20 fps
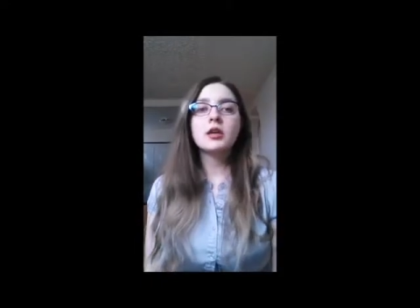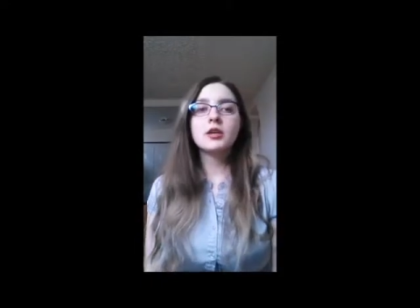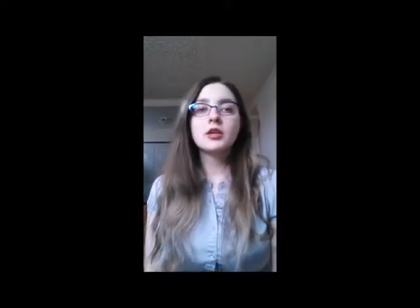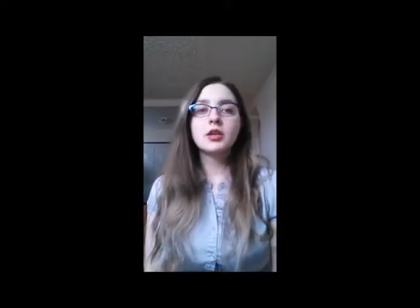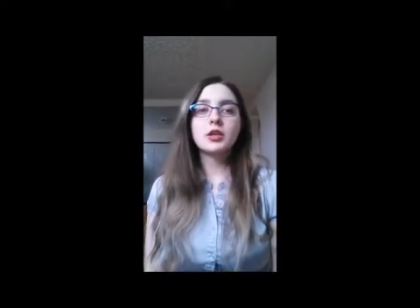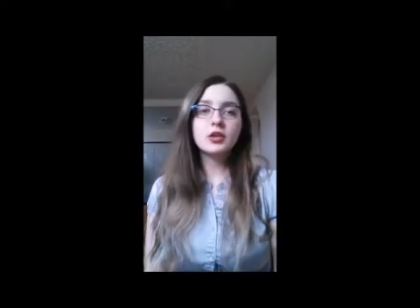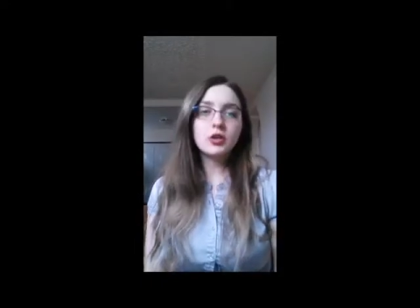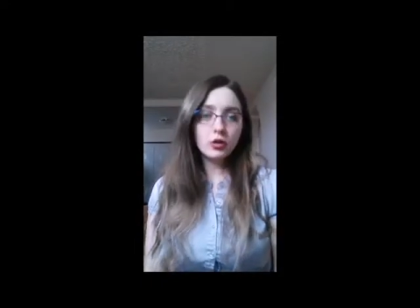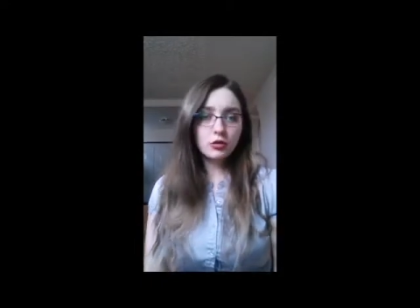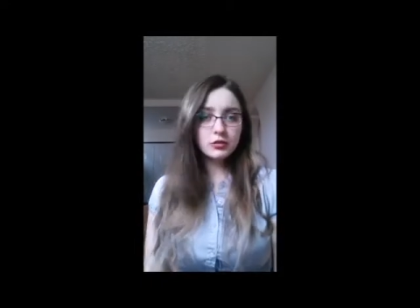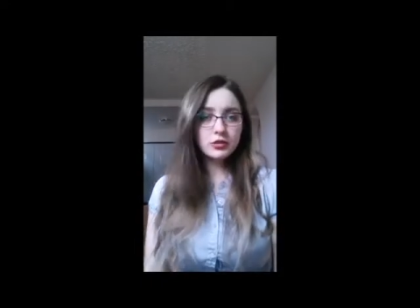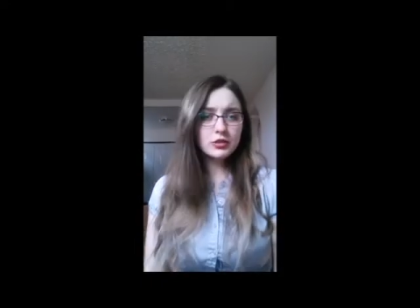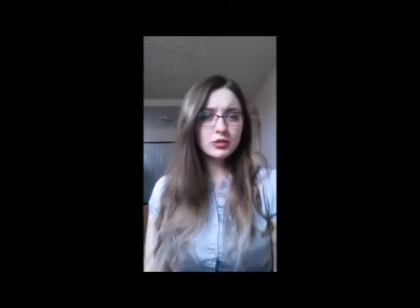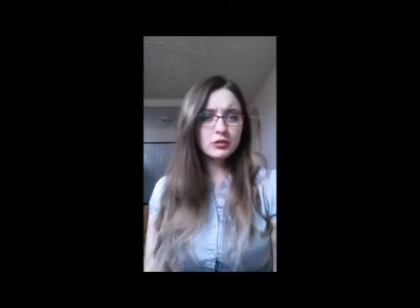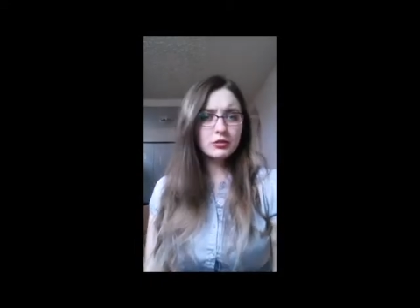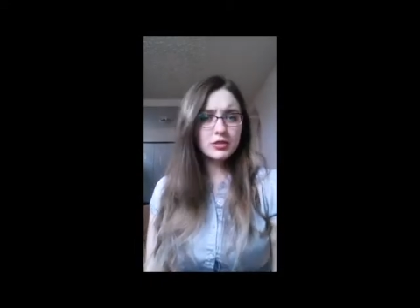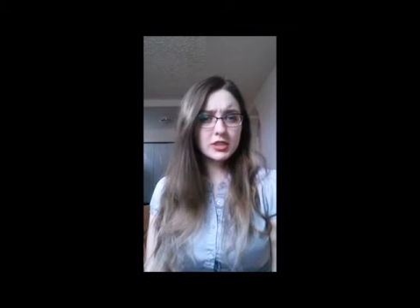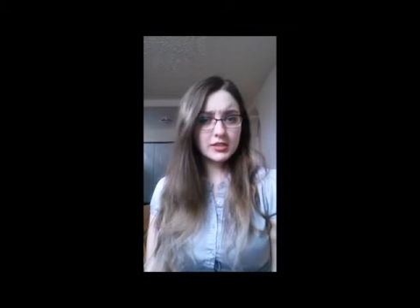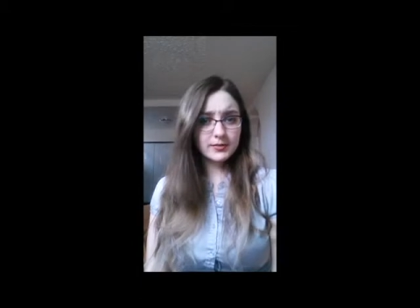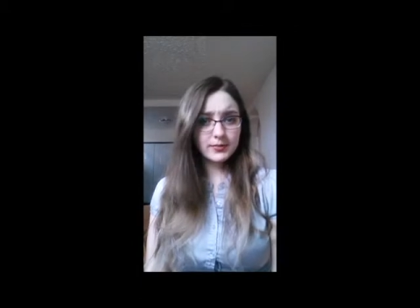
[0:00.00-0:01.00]
He goes on
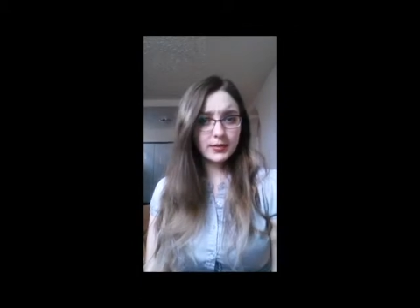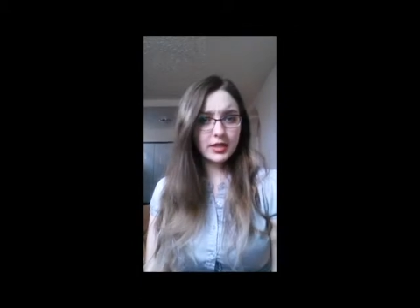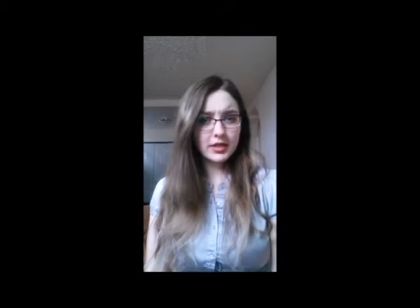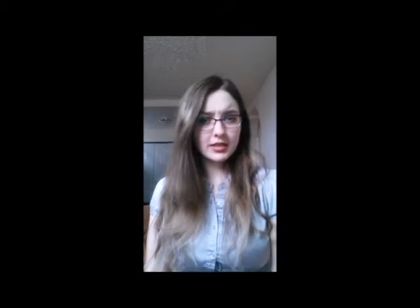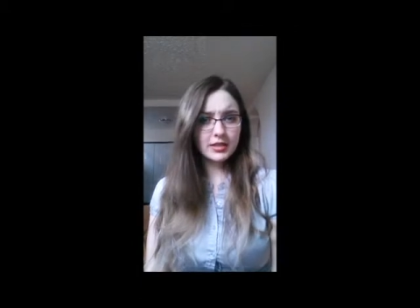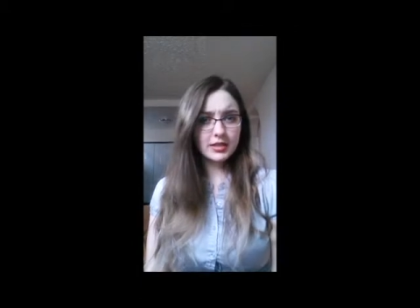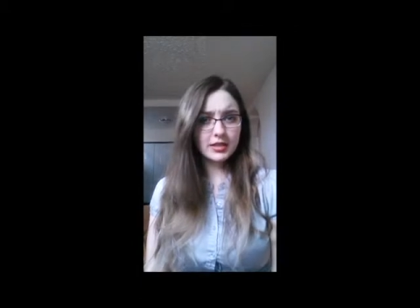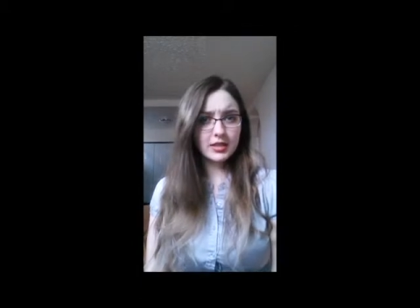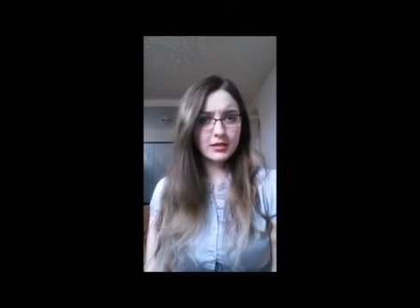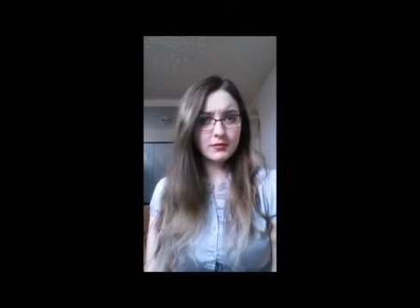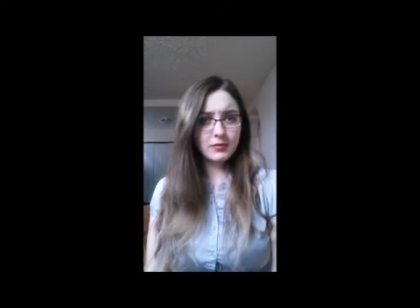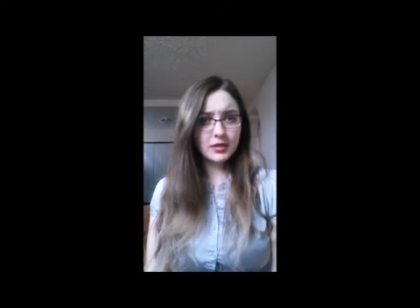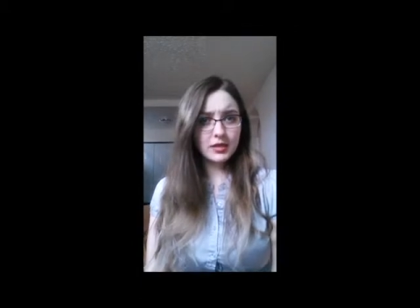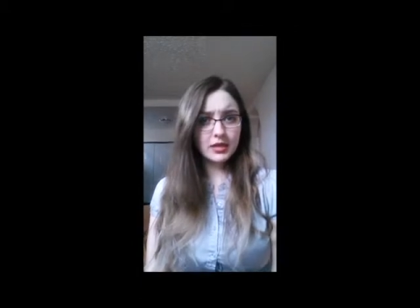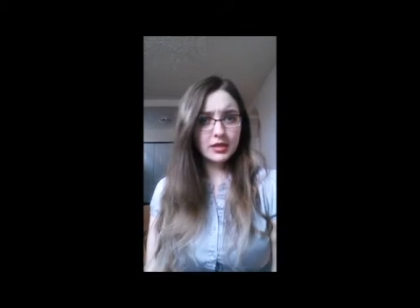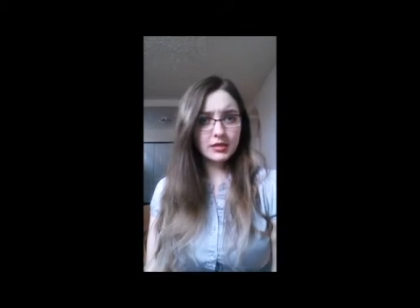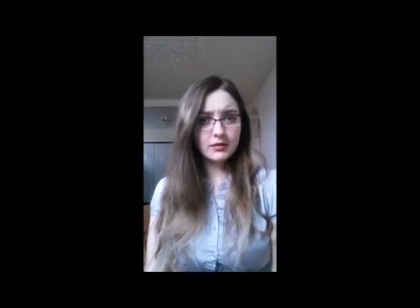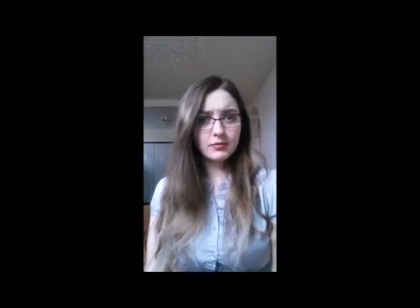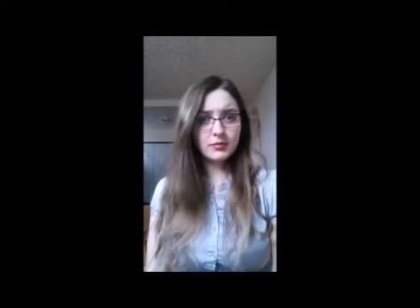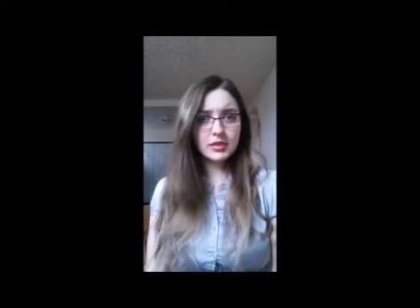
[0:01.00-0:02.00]
to explain that they
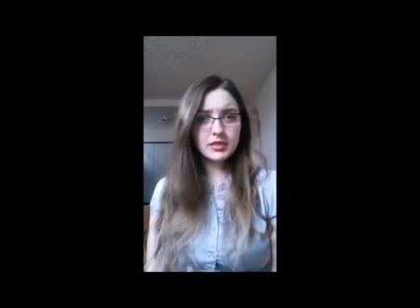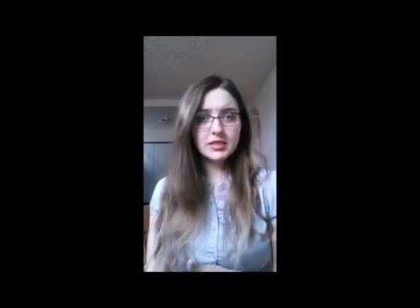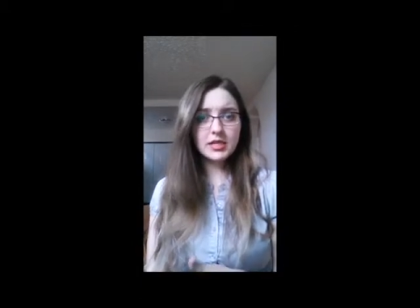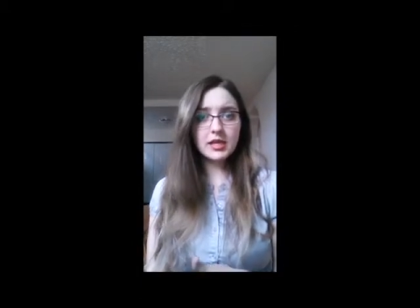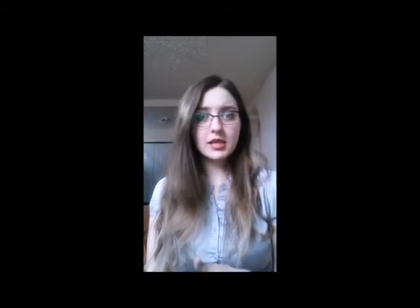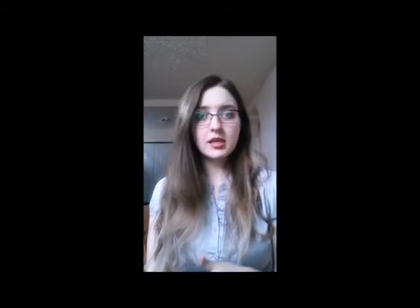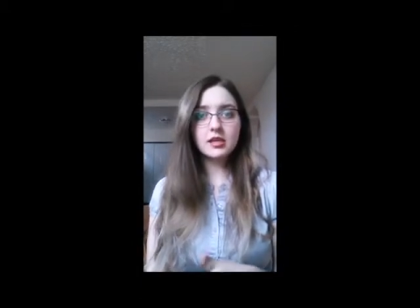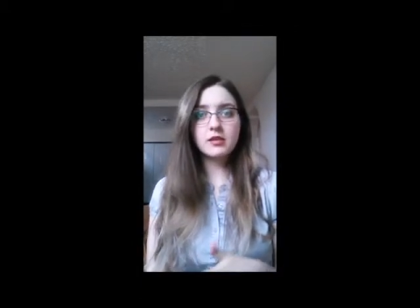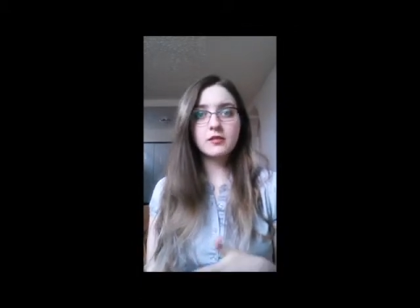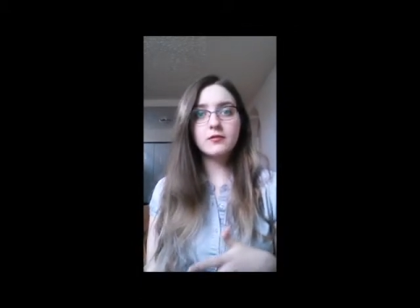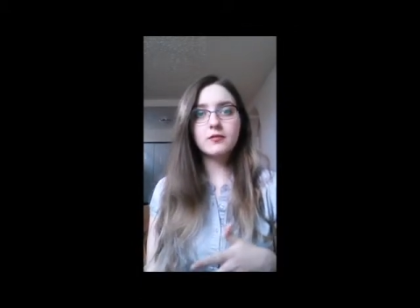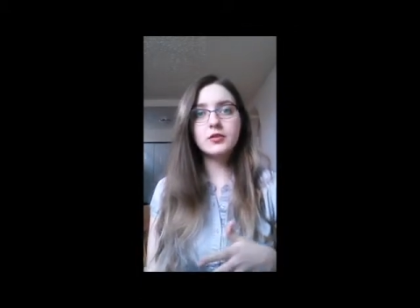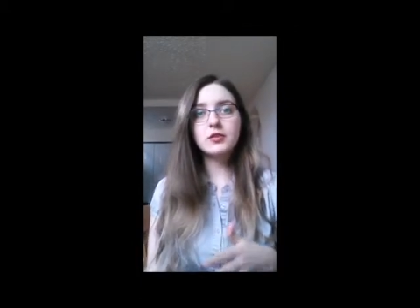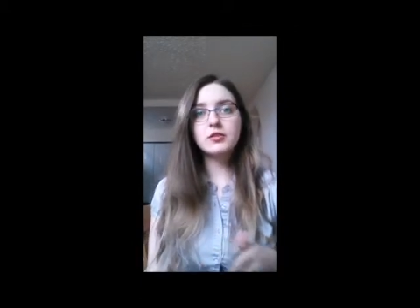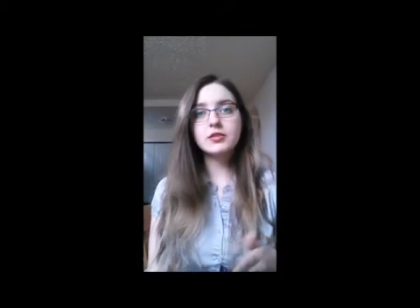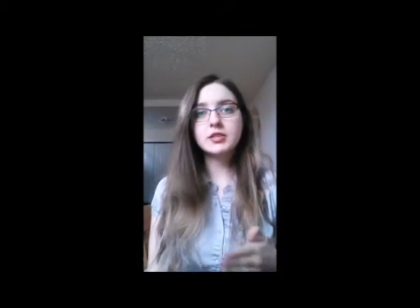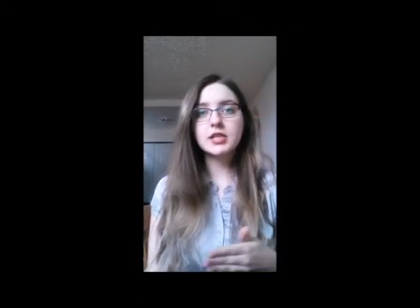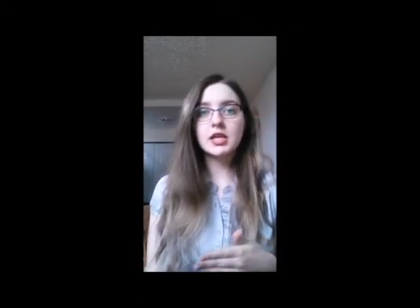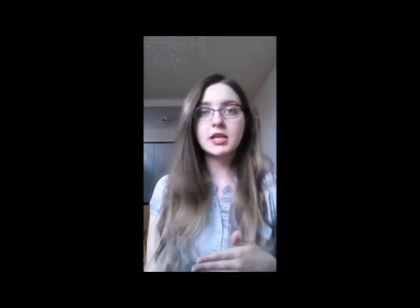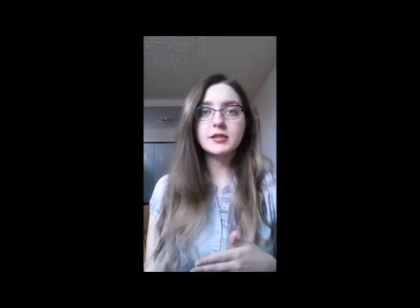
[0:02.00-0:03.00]
begin by taking a few
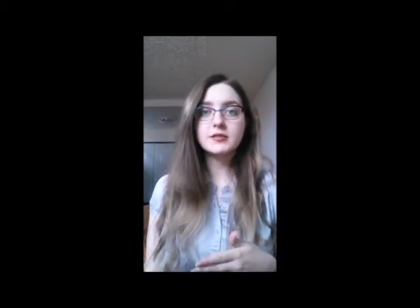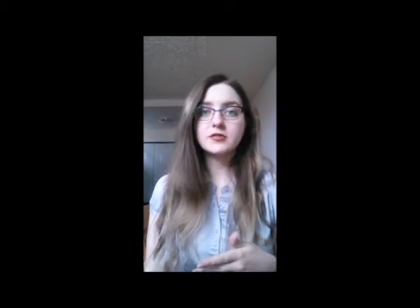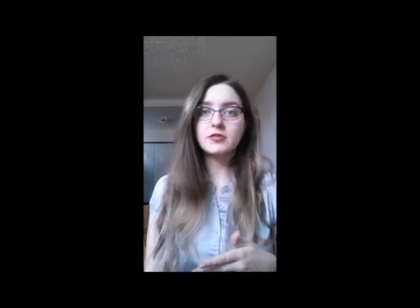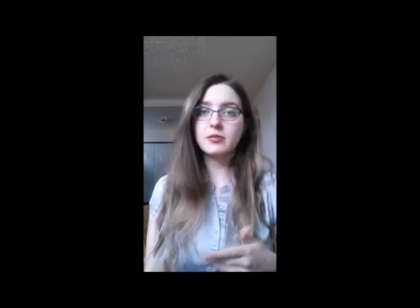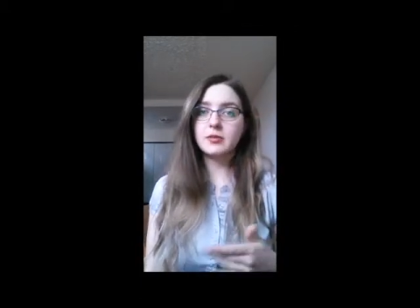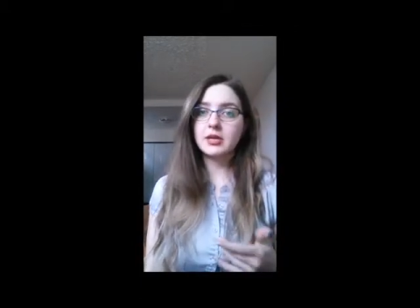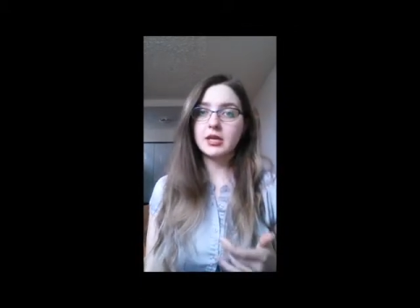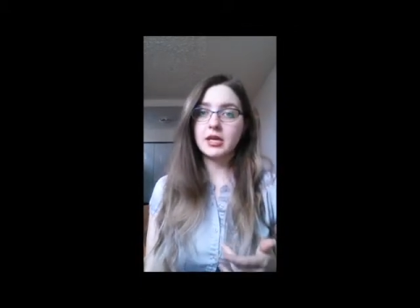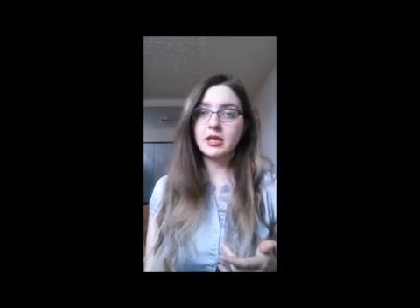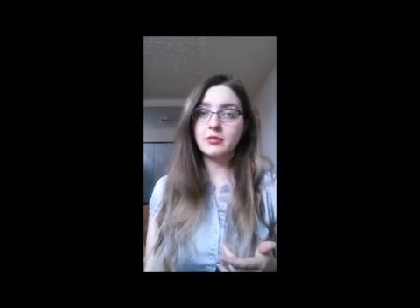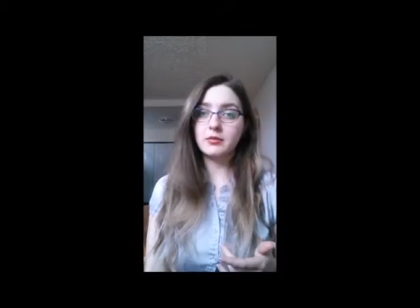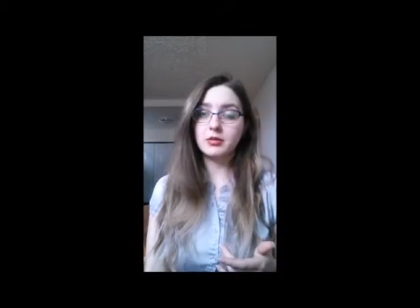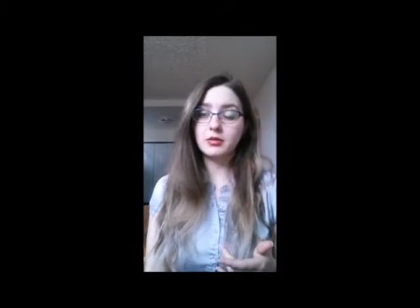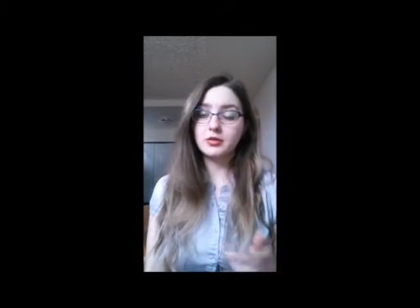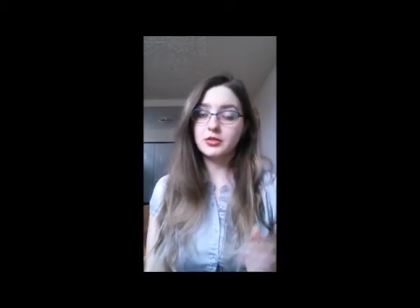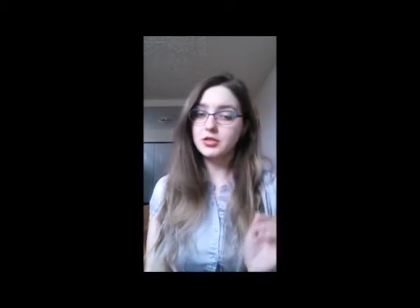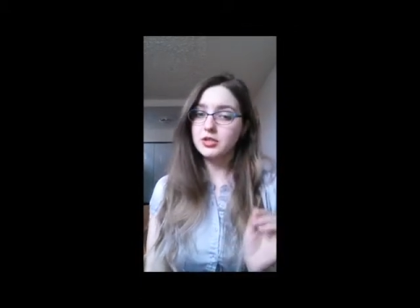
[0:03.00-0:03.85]
cells from an animal,